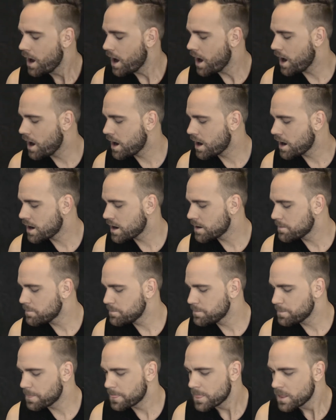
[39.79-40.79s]

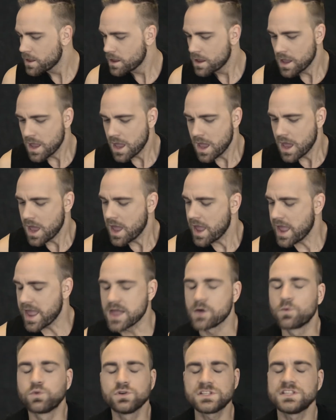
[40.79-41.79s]
Um,
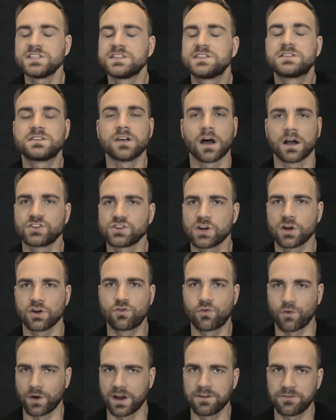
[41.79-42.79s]
it was such a
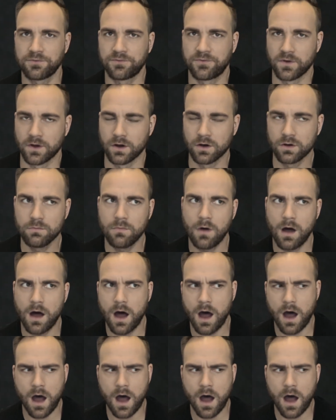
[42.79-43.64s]
great film,